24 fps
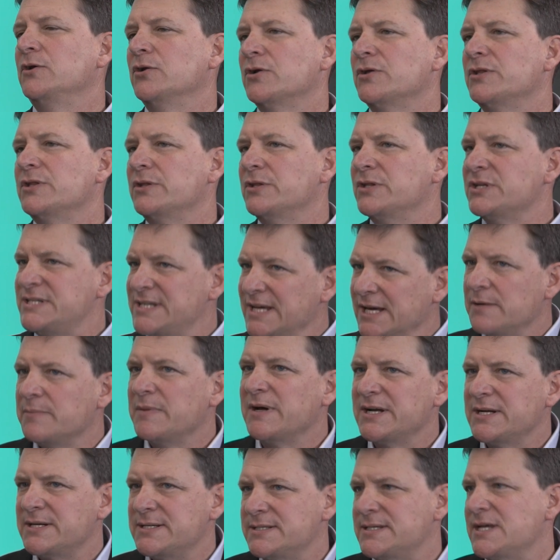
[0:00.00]
you know, the second
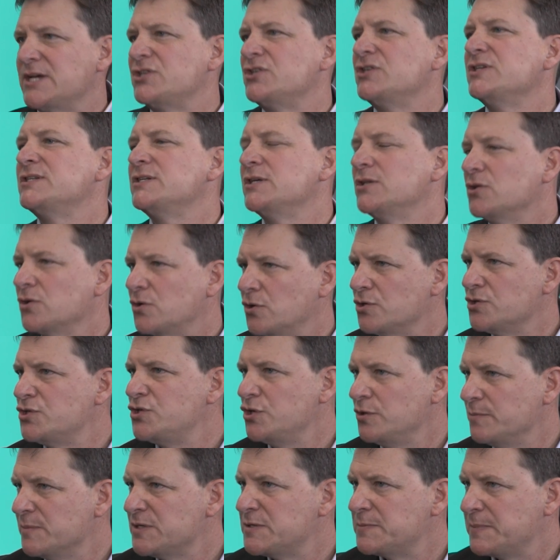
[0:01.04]
monetization is in the
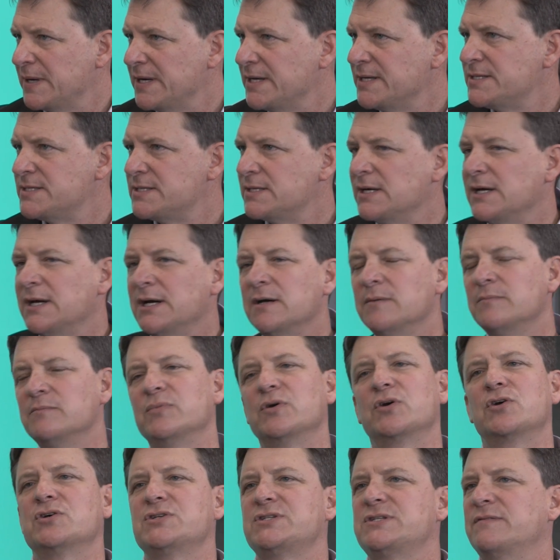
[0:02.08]
consumer space,
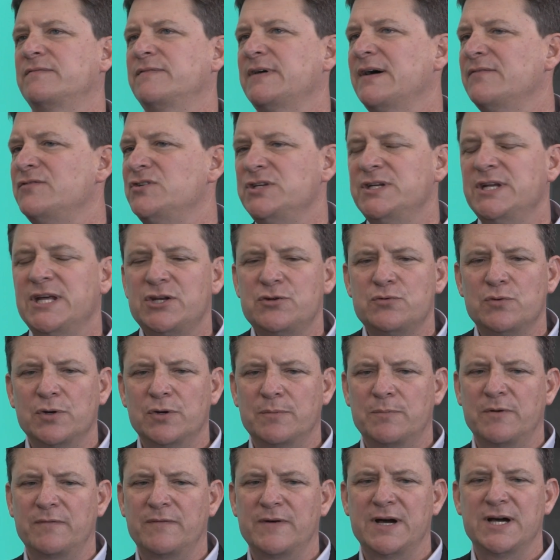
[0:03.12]
because the 5G
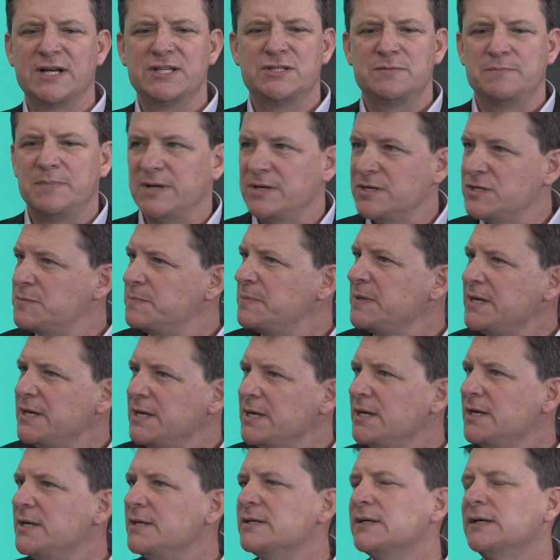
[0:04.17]
network provides better
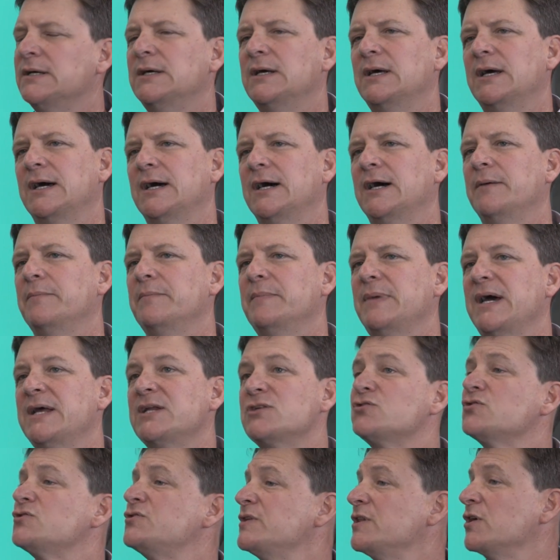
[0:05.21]
speed, and
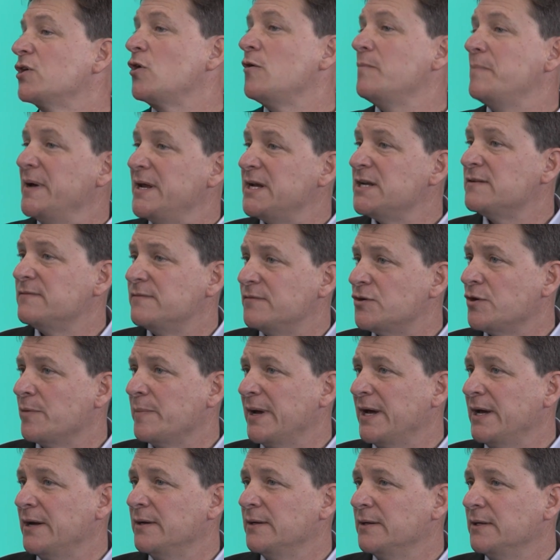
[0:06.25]
it's also in the competitive
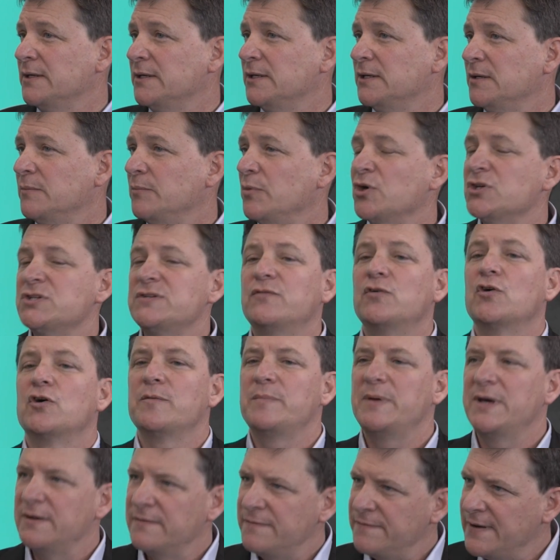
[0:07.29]
domain, because if you've got a
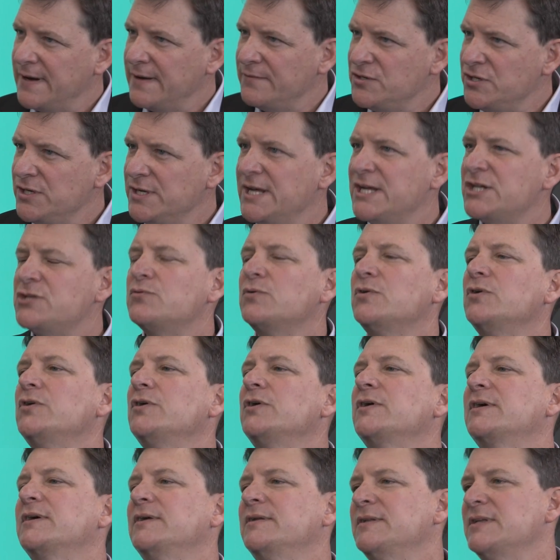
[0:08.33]
better 5G
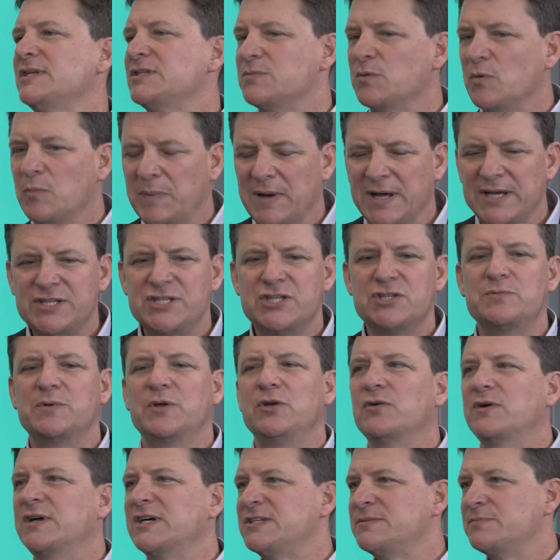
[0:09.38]
network and there's more places where
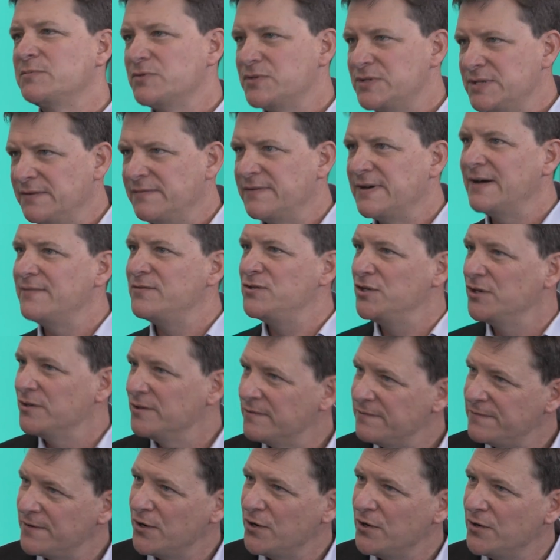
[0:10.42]
your customers see 5G on
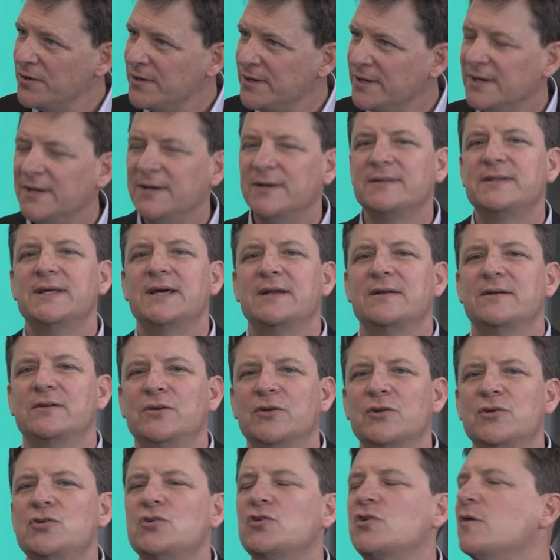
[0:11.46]
the phone, then, you
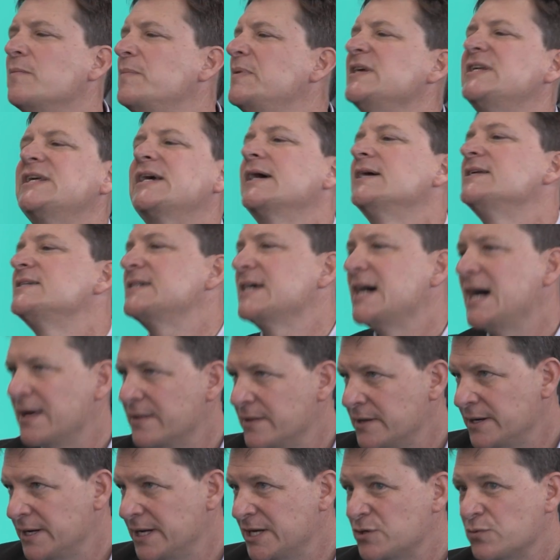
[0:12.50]
know, you compete against
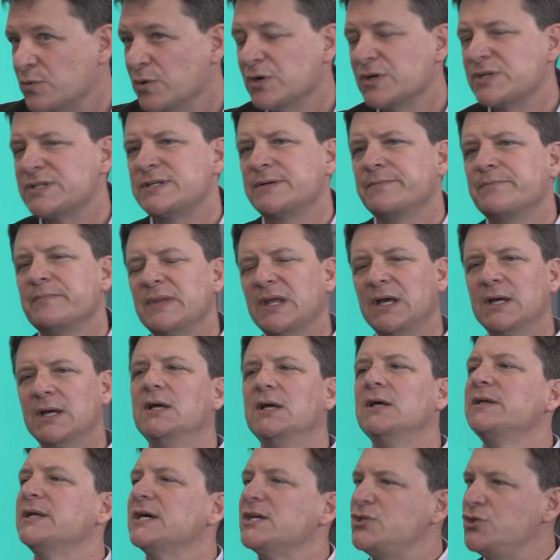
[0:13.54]
other networks.
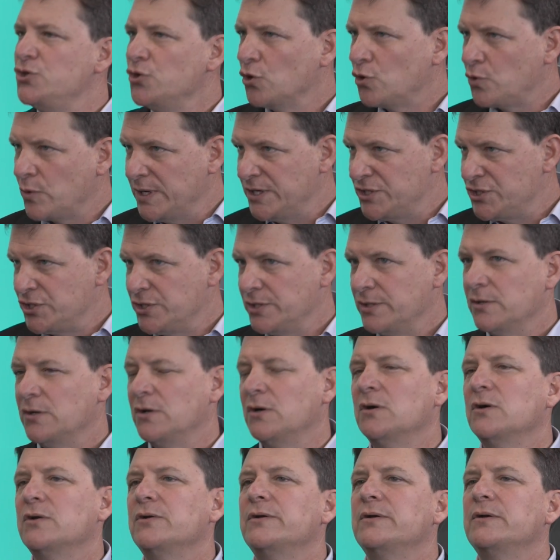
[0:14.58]
Now, to your question
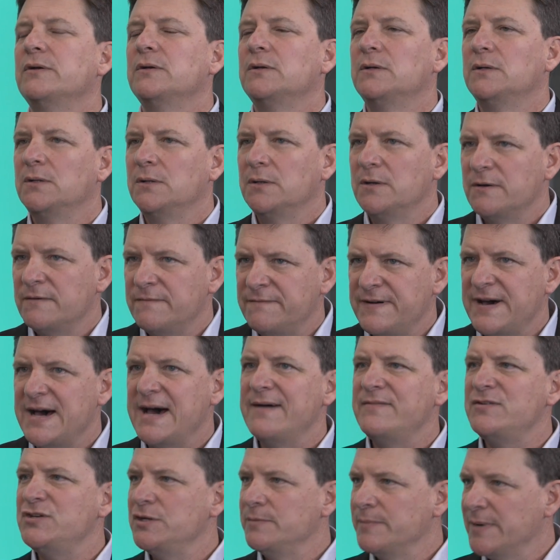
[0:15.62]
on
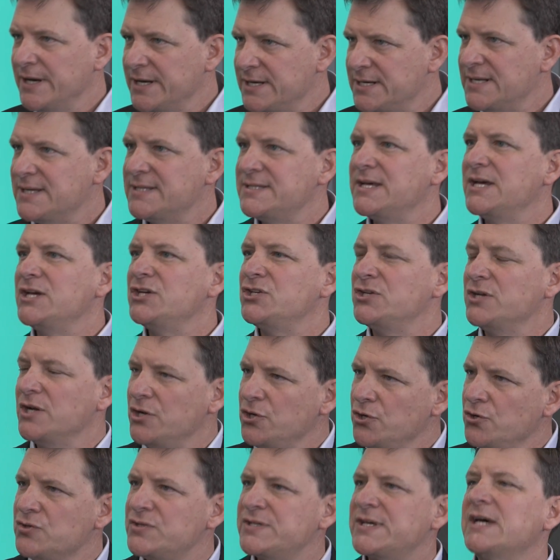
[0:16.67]
5G monetization
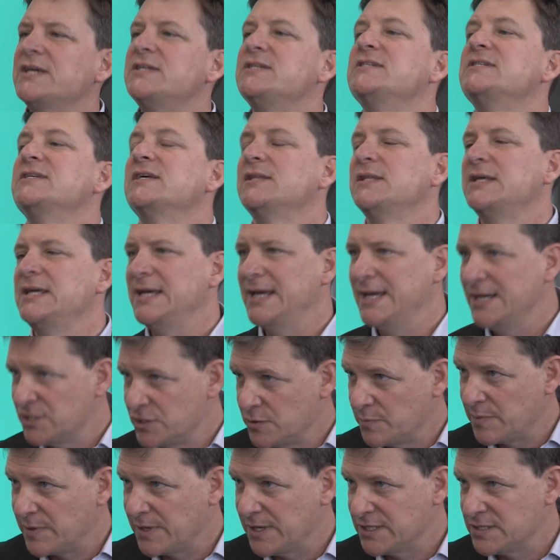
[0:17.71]
and use cases in the
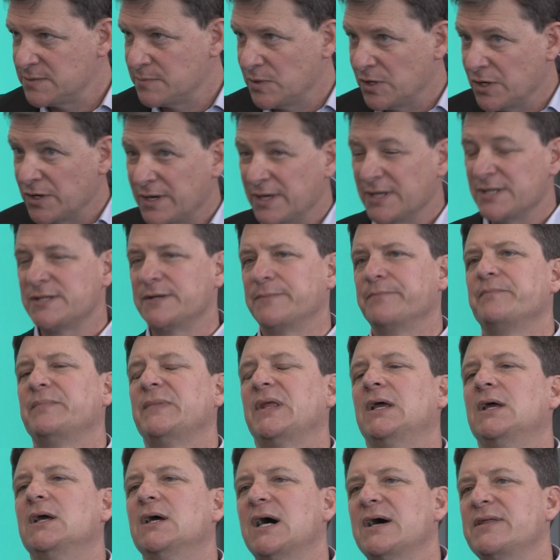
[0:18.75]
enterprise market,
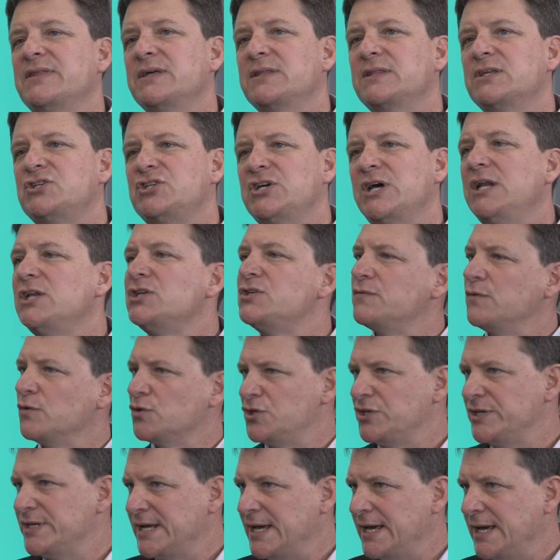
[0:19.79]
I think the challenge for
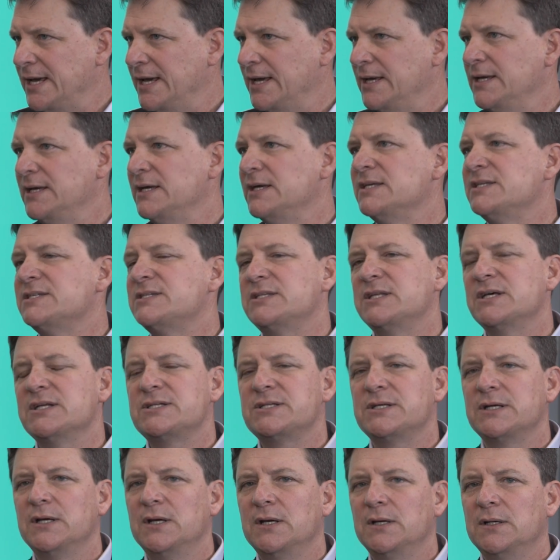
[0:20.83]
today is
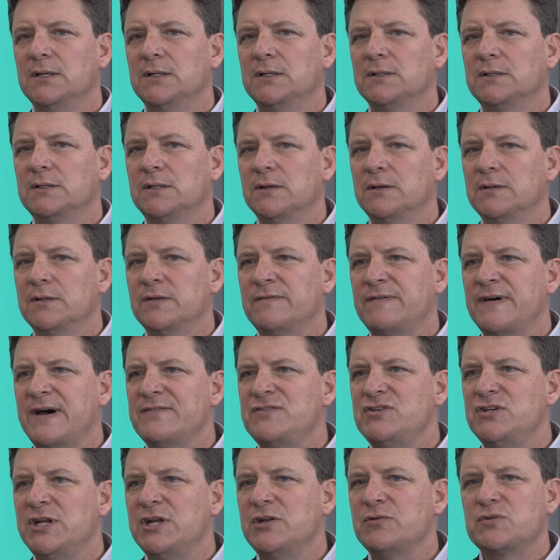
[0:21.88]
that the
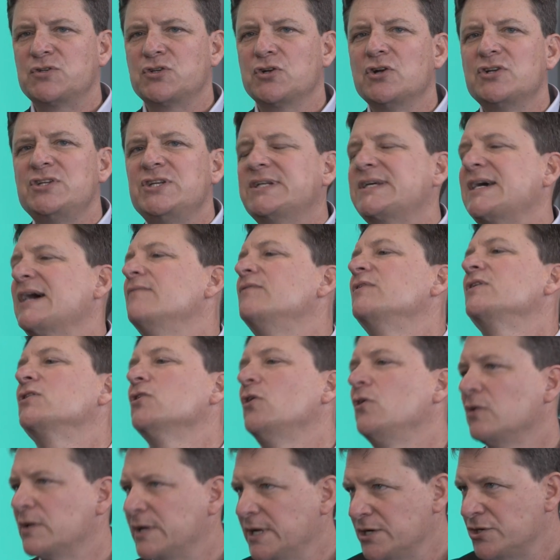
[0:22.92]
5G networks are not yet covering
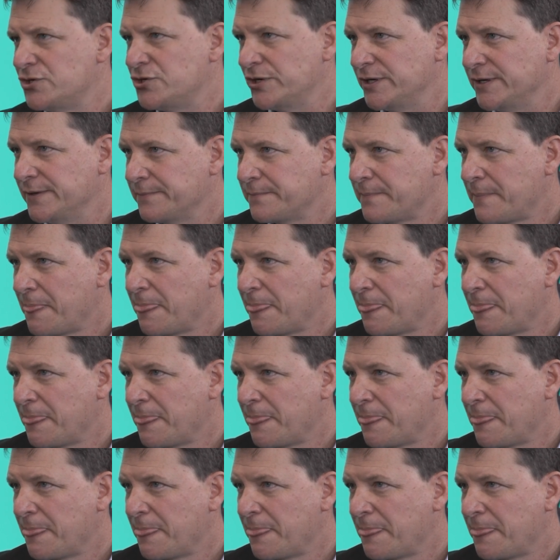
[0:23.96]
the whole country.